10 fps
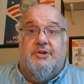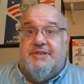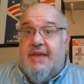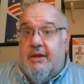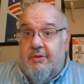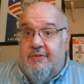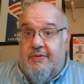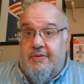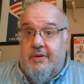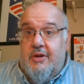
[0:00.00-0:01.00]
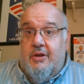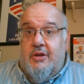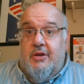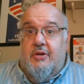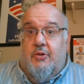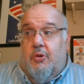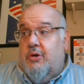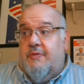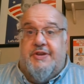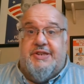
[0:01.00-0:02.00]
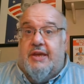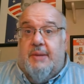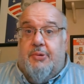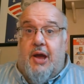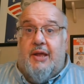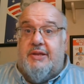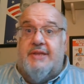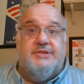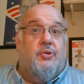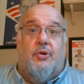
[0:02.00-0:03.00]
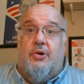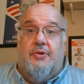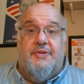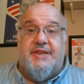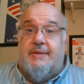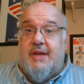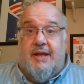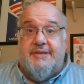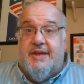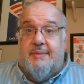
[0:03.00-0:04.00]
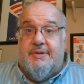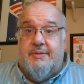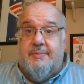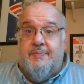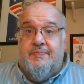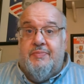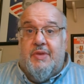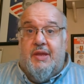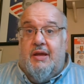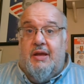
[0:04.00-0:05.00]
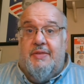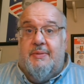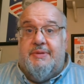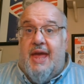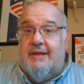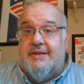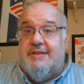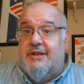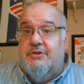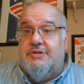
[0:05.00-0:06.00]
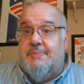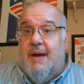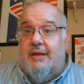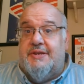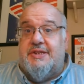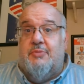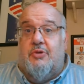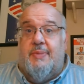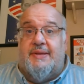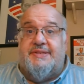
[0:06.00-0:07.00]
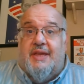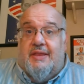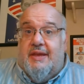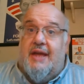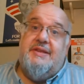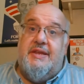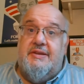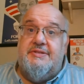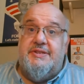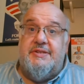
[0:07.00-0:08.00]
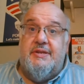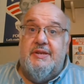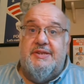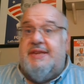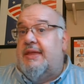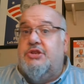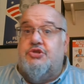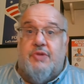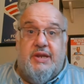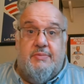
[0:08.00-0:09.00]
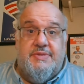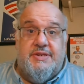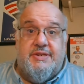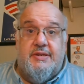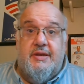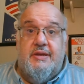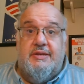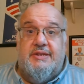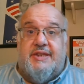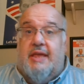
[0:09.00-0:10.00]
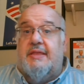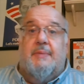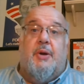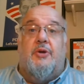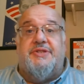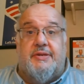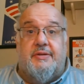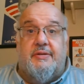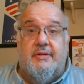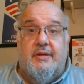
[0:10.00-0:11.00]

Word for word: yourself or if you're selling a product, it's all the same concept. Uh, the tactics that are used in politics is more about selling ideas, selling dreams, selling the person,